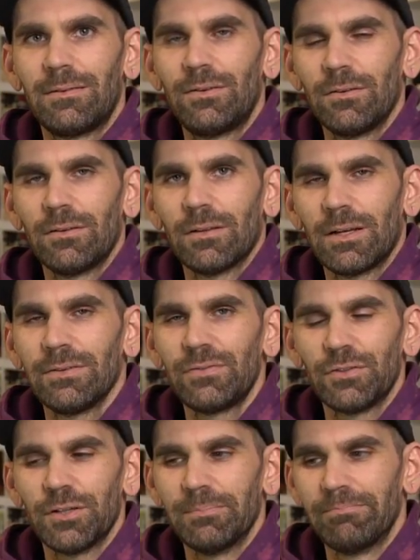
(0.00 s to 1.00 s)
during the live
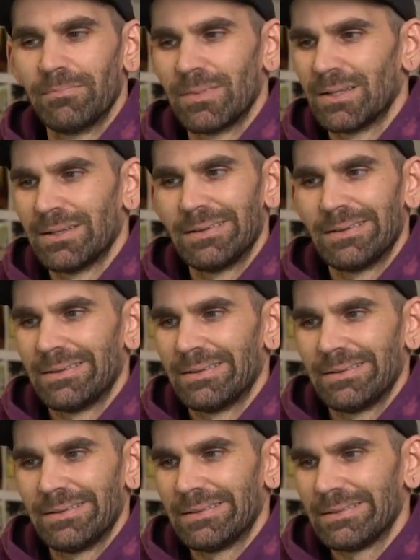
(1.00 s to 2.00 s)
stream,
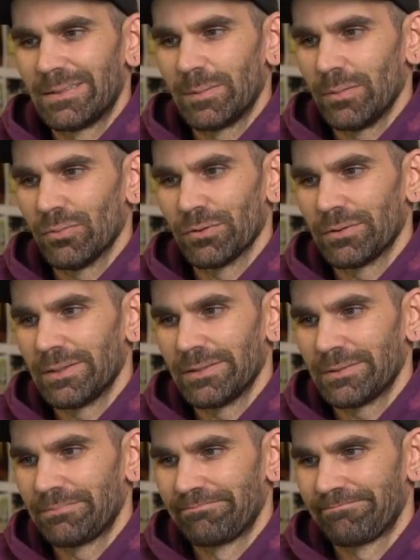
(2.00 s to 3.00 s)
and some people are crazy.